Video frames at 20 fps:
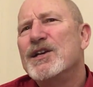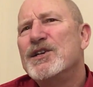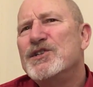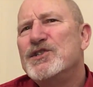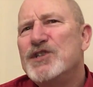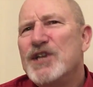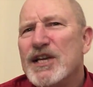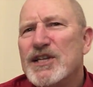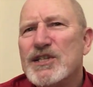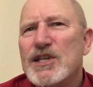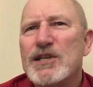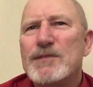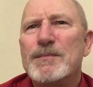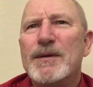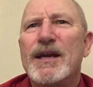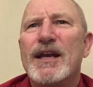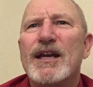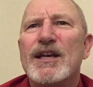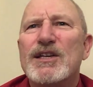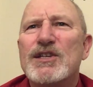Jesus
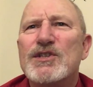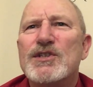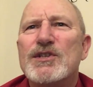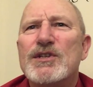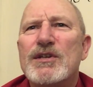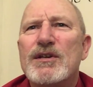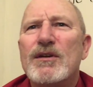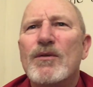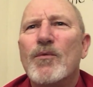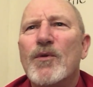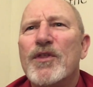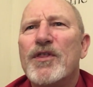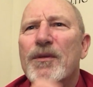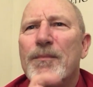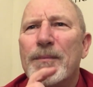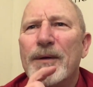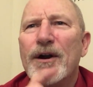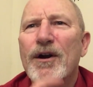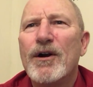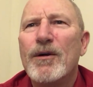begins with the
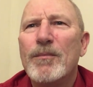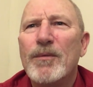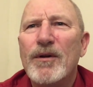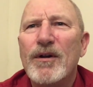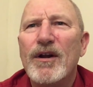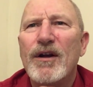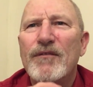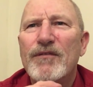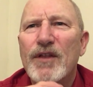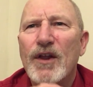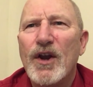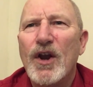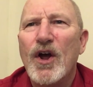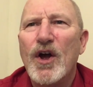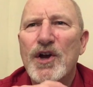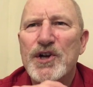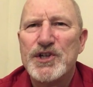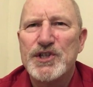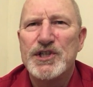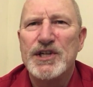parable of the
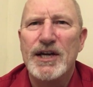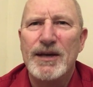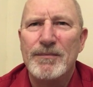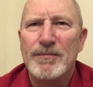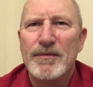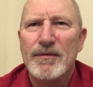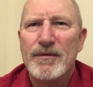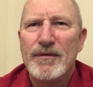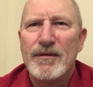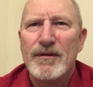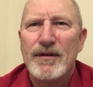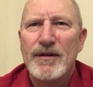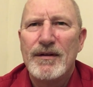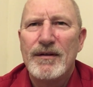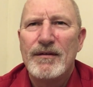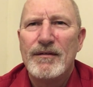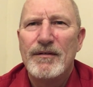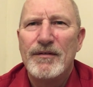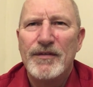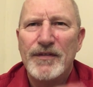lost sheep,
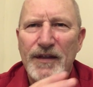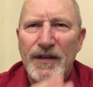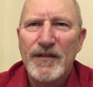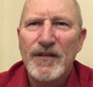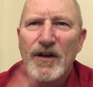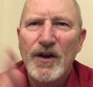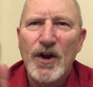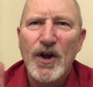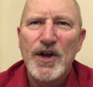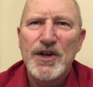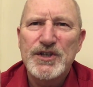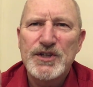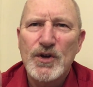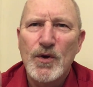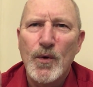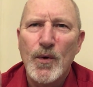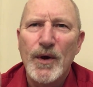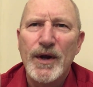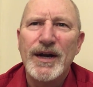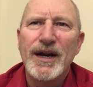then the lost
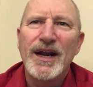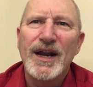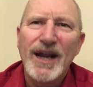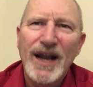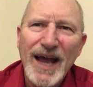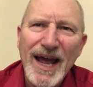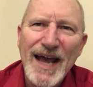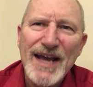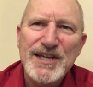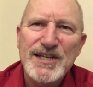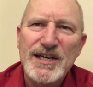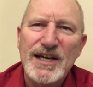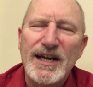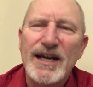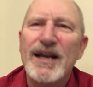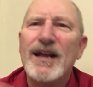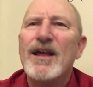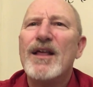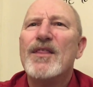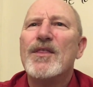coin, and
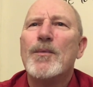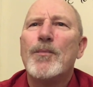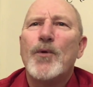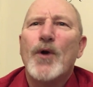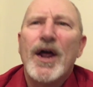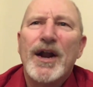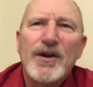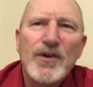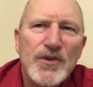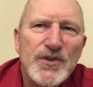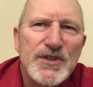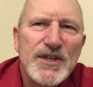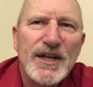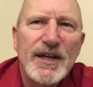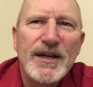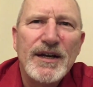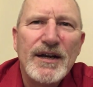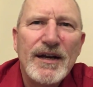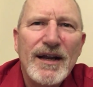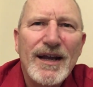lastly, the prodigal
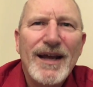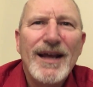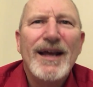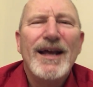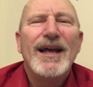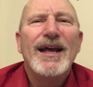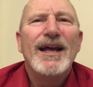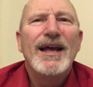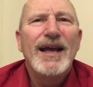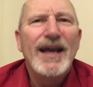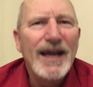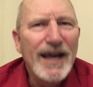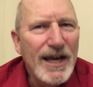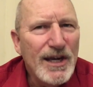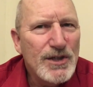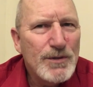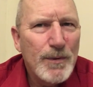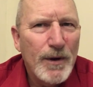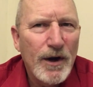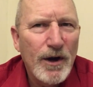son.
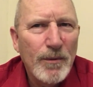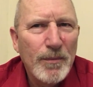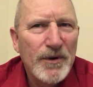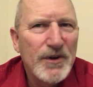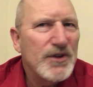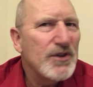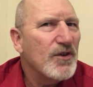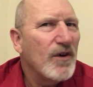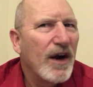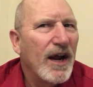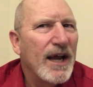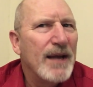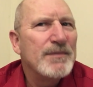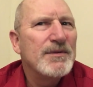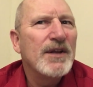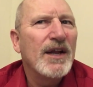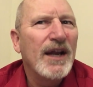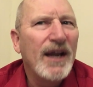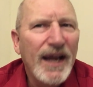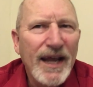Each parable describes
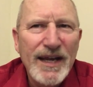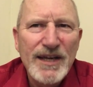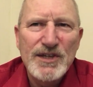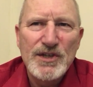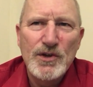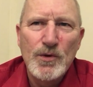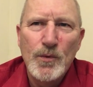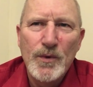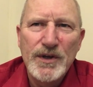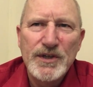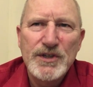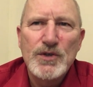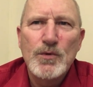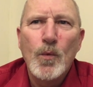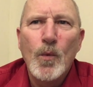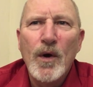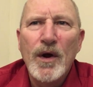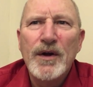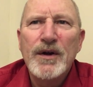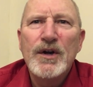the lengths to which
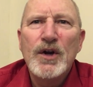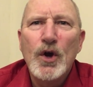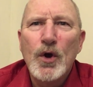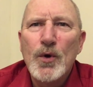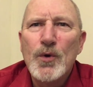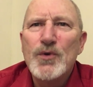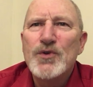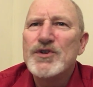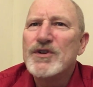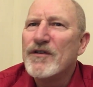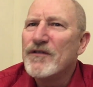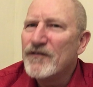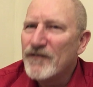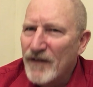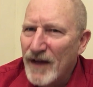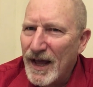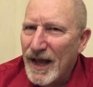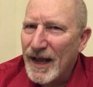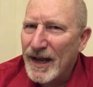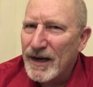one goes to
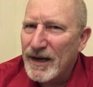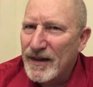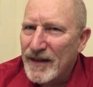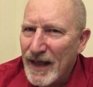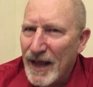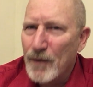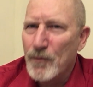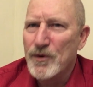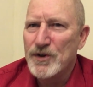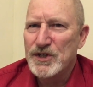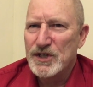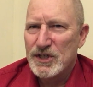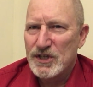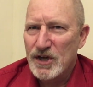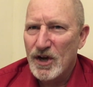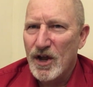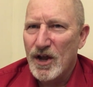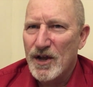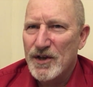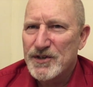find that which is
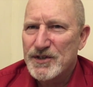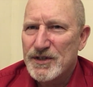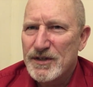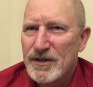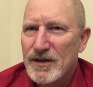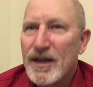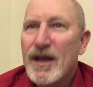lost.